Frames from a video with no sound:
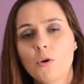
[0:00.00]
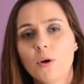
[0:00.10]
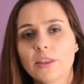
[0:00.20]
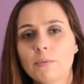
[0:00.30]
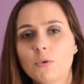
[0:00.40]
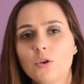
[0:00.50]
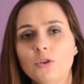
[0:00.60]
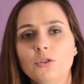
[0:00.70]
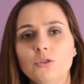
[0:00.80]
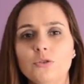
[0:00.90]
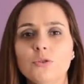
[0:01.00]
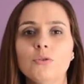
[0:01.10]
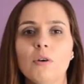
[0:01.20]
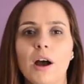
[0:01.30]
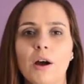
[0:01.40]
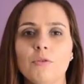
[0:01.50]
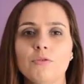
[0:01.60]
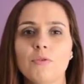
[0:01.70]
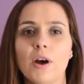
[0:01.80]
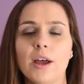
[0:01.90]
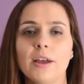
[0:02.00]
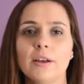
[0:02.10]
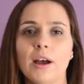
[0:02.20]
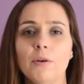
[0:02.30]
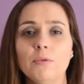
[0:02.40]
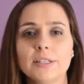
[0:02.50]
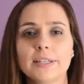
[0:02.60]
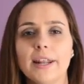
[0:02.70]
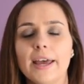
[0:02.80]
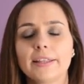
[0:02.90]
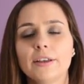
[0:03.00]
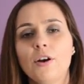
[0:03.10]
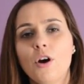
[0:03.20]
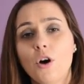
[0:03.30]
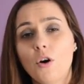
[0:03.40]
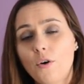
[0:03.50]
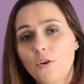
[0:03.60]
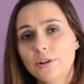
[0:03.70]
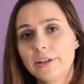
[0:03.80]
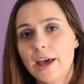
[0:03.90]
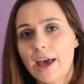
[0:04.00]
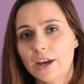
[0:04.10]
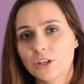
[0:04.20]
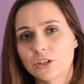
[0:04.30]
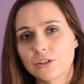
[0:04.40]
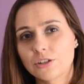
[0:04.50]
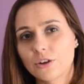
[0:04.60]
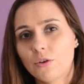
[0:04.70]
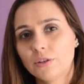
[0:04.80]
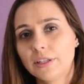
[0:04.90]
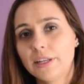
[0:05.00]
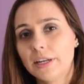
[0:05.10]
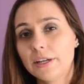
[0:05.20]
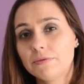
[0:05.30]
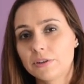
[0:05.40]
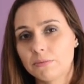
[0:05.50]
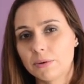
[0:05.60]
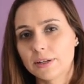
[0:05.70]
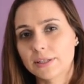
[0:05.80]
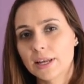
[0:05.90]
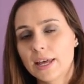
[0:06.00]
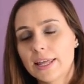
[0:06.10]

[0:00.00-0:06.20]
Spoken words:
What I'm going to do, I will select all the actions, all the deliverables